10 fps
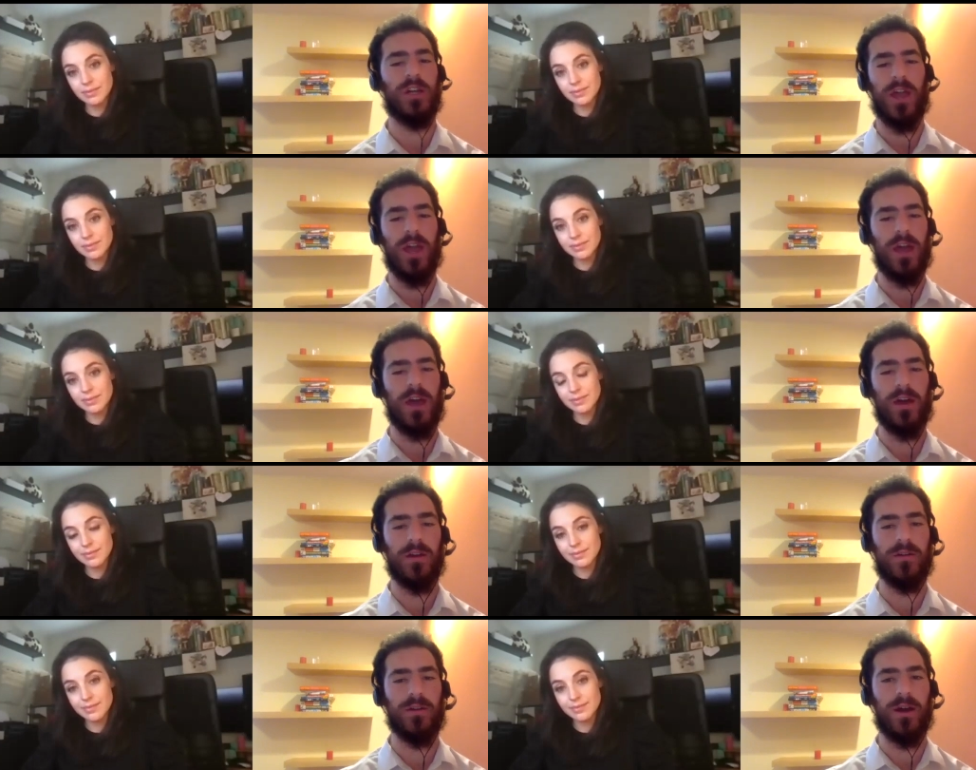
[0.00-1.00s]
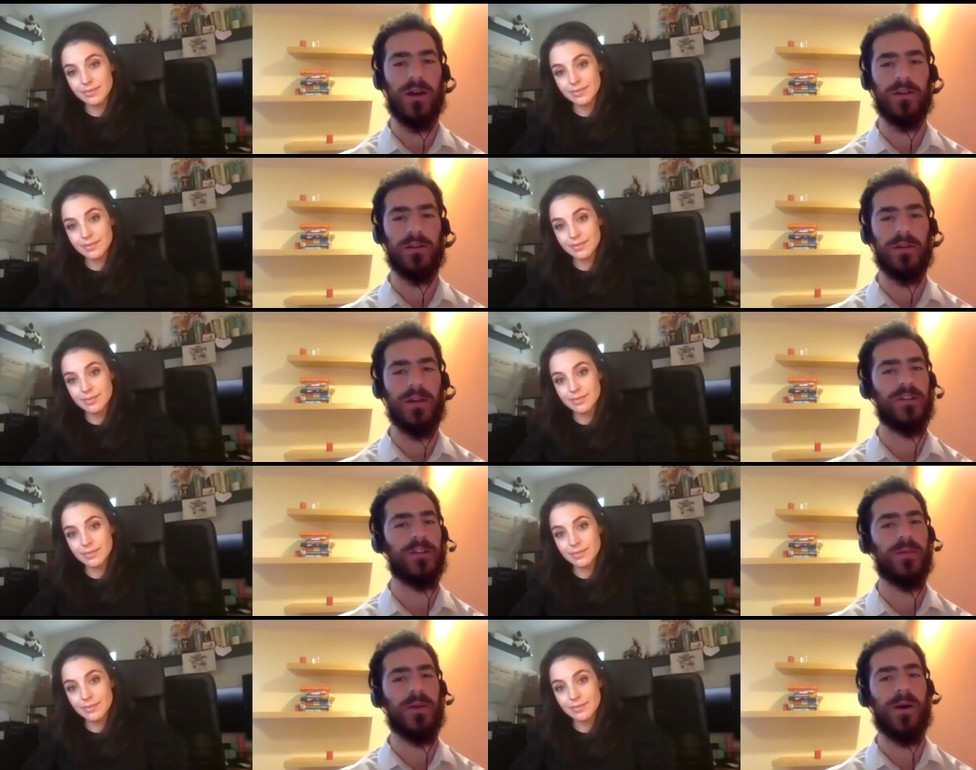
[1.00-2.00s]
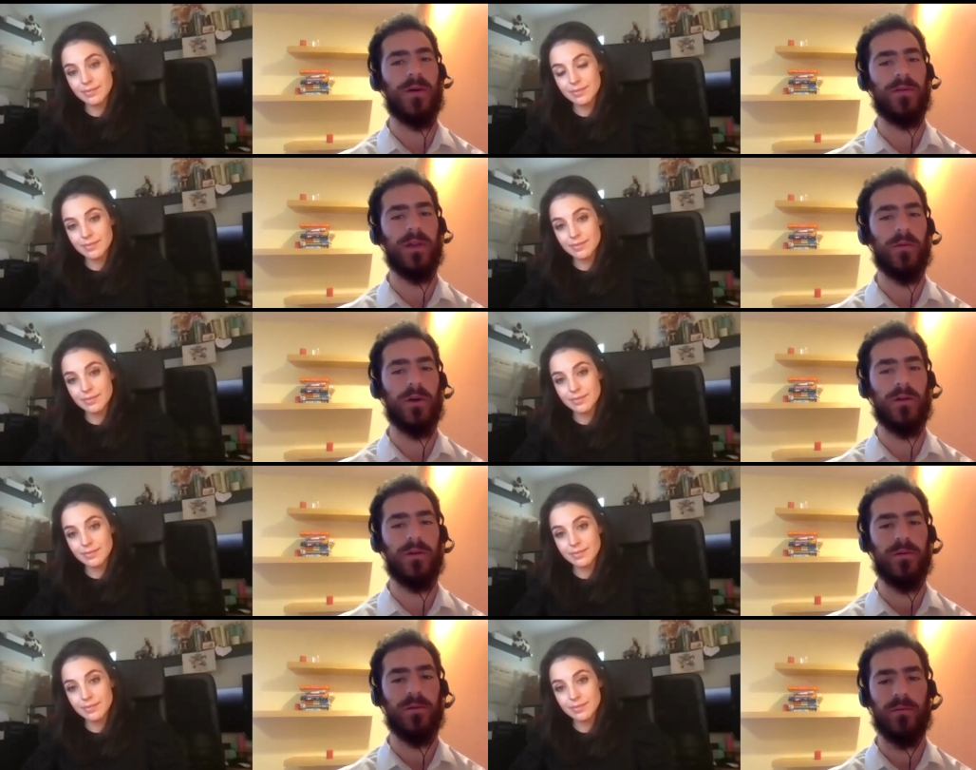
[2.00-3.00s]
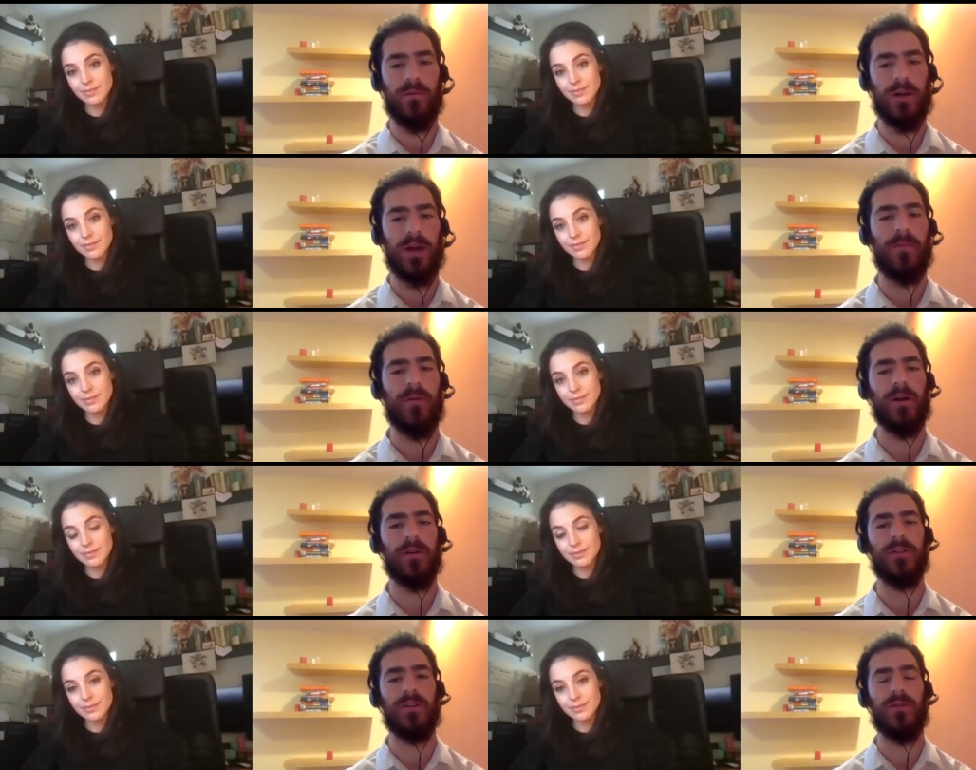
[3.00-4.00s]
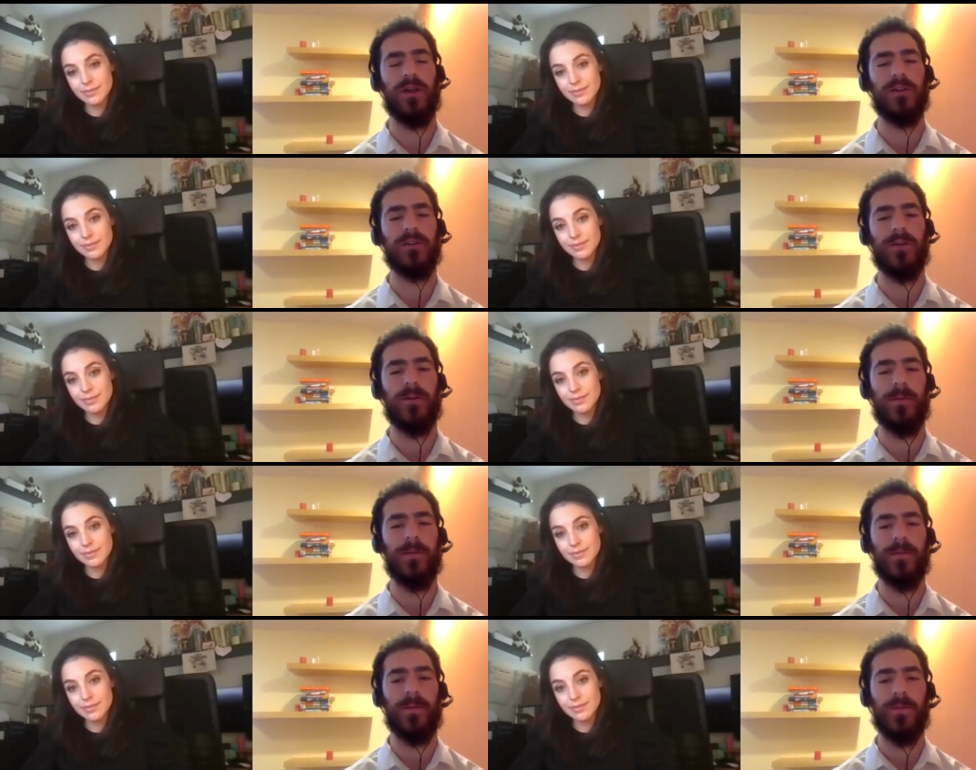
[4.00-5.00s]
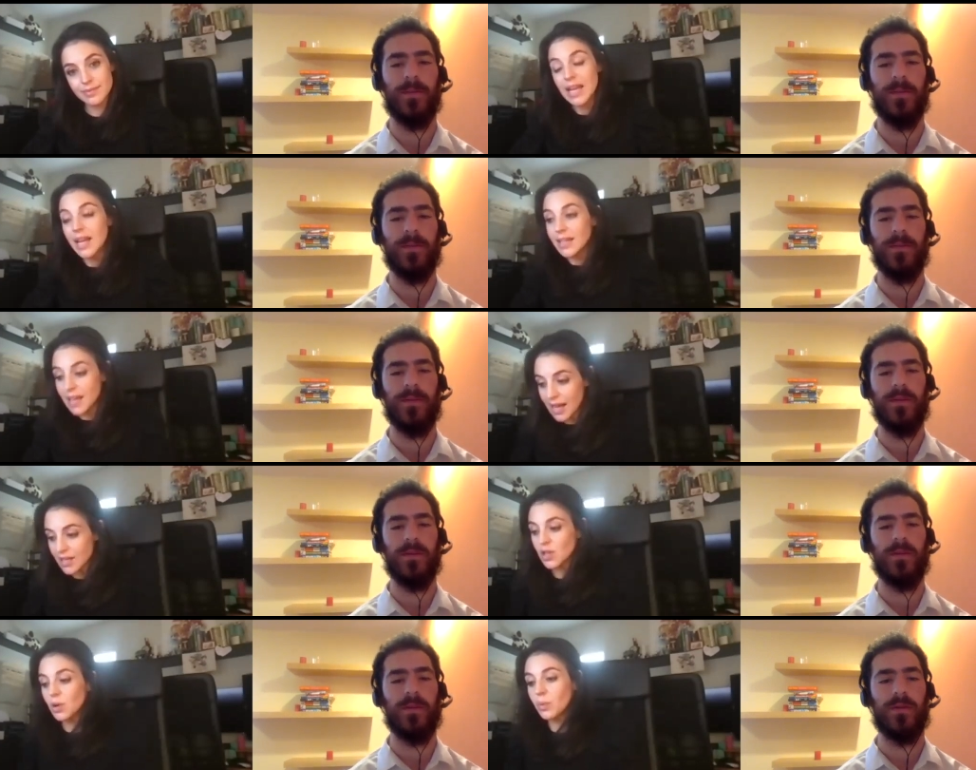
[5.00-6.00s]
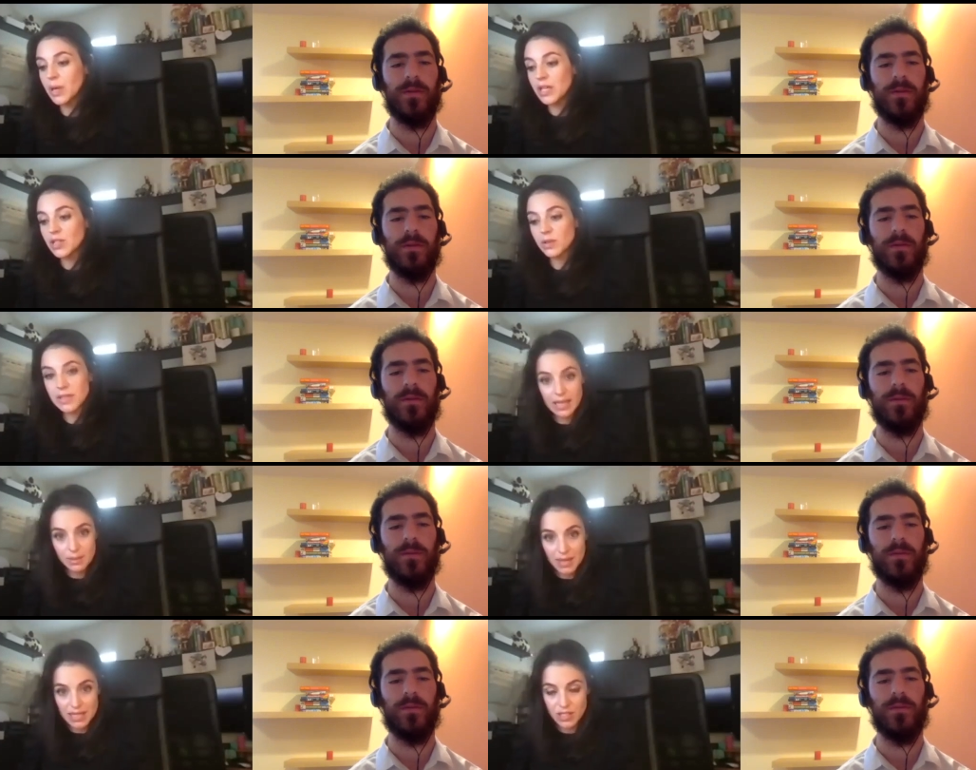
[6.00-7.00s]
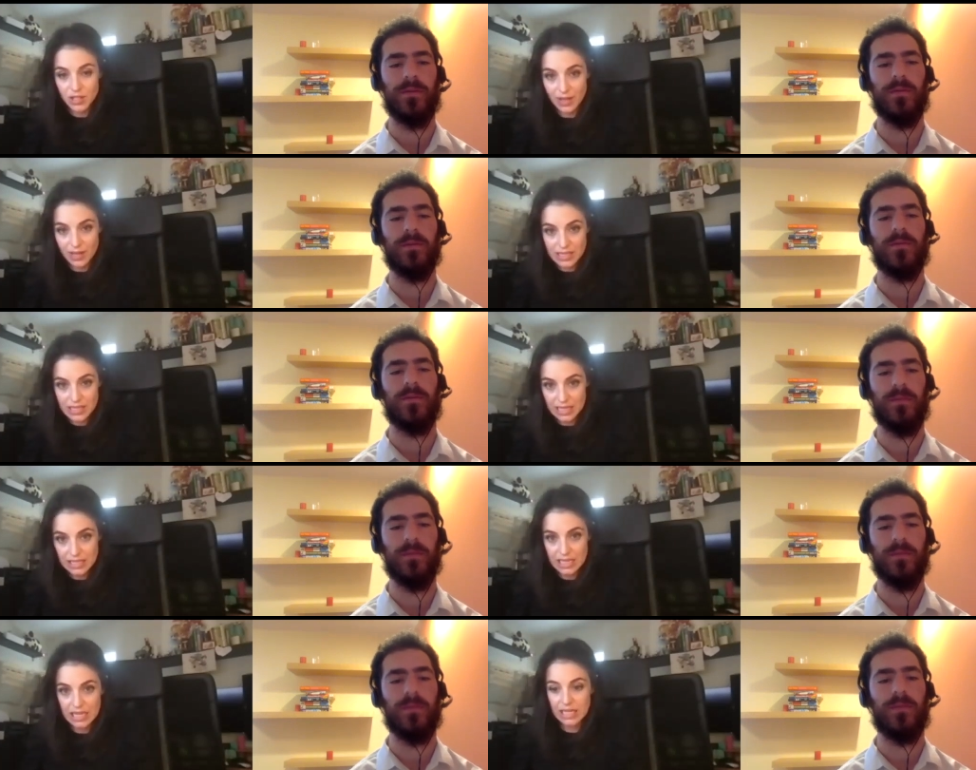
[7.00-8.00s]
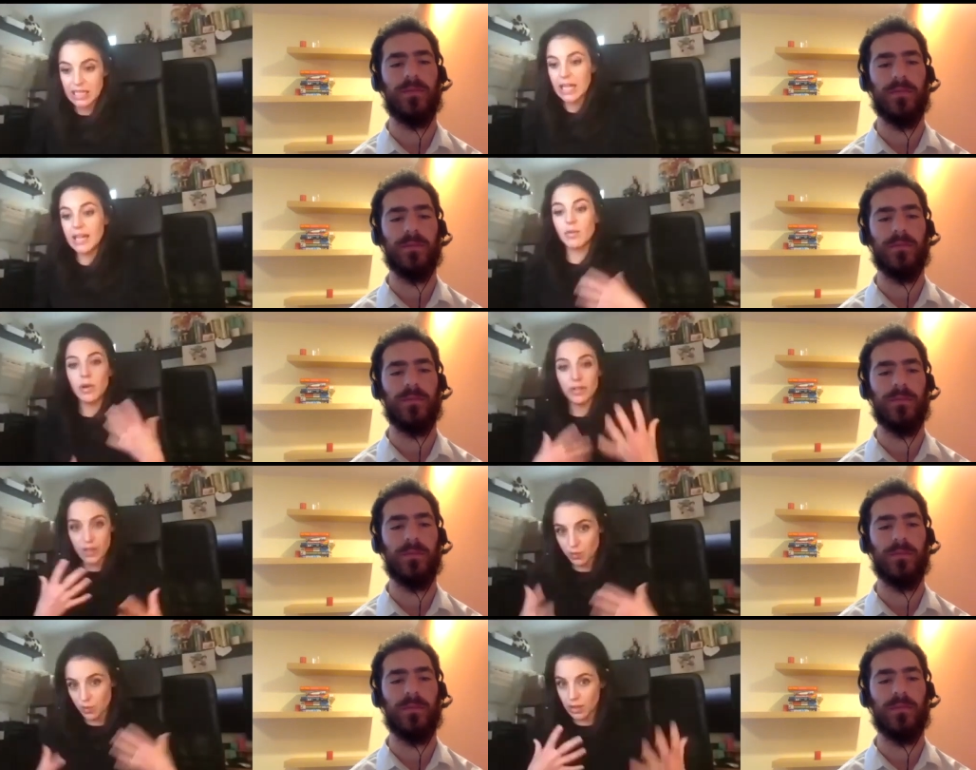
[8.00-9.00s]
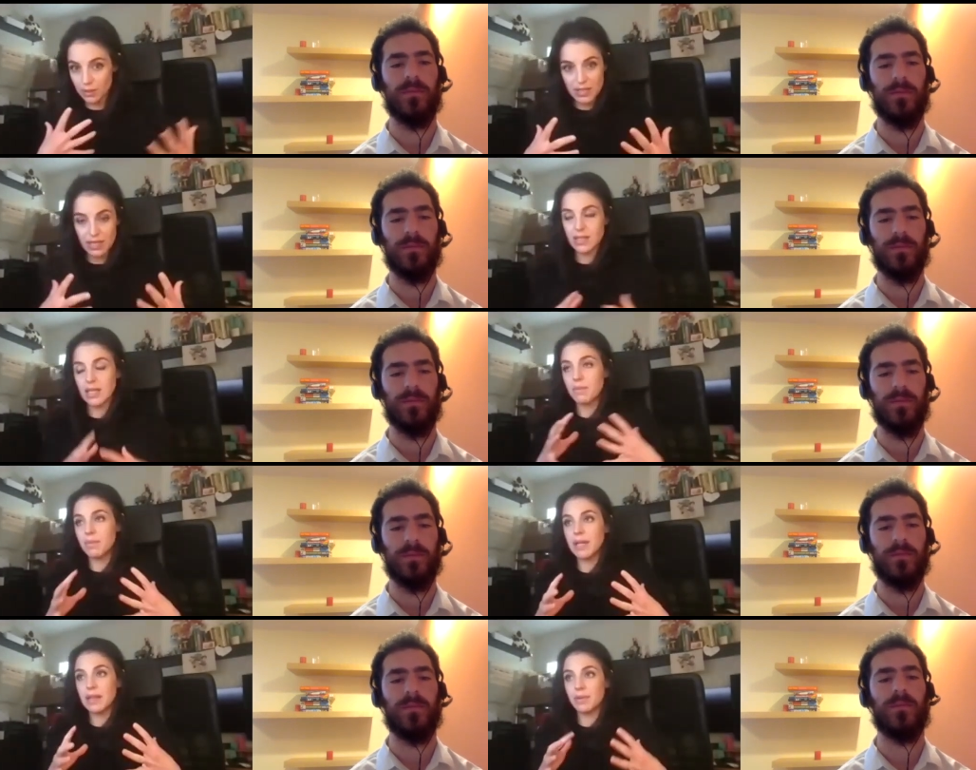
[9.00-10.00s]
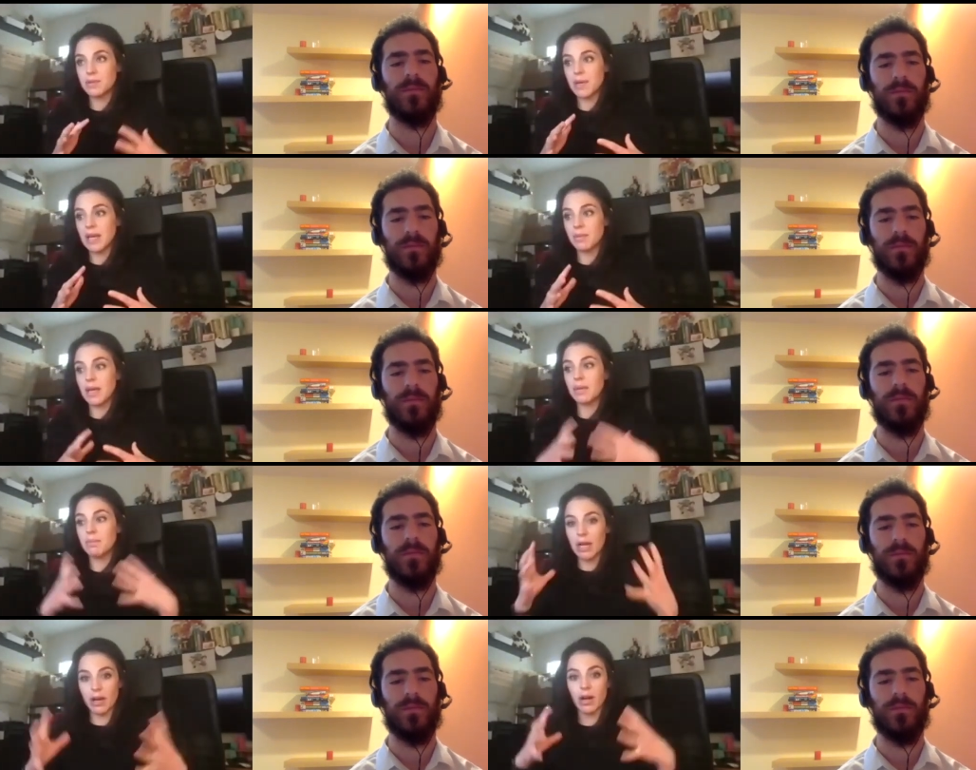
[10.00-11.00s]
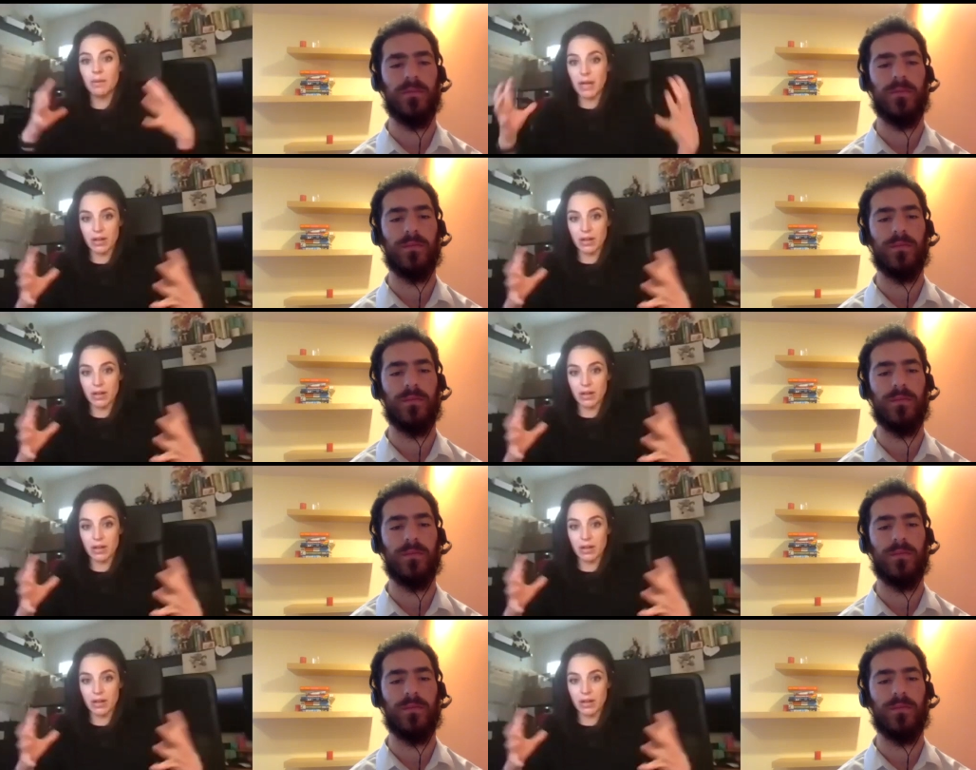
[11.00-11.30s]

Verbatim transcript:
Speaker 1: and uh, yeah just tell me about like what what kind of products that you guys sell.
Speaker 2: Yeah, so we sold Cannabase in 2016 and kind of one of these roll up deals, a company that was becoming a bigger and bigger